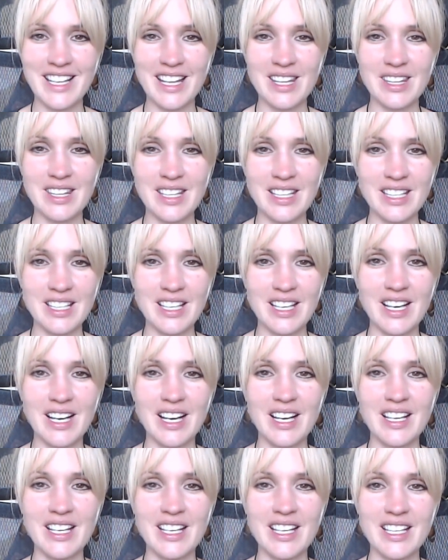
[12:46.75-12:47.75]
that
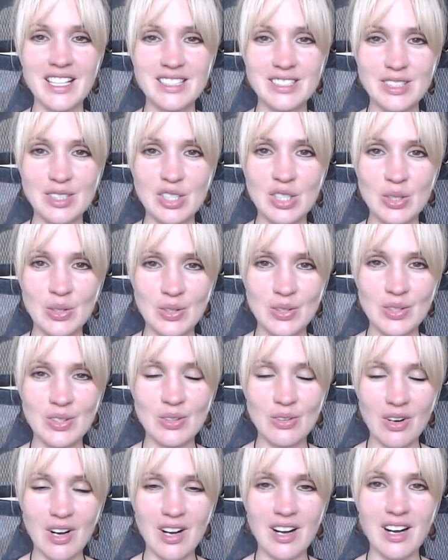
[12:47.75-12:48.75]
thinker, isn't who
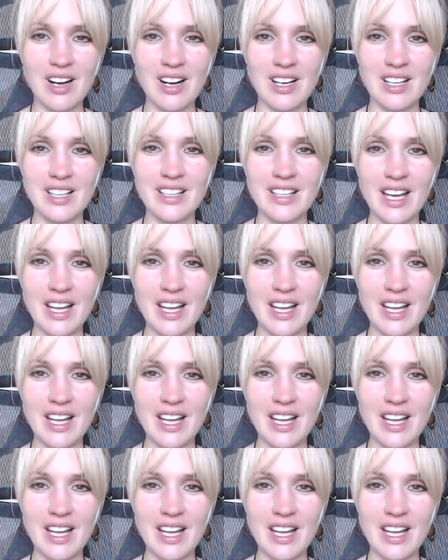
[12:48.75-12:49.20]
you are.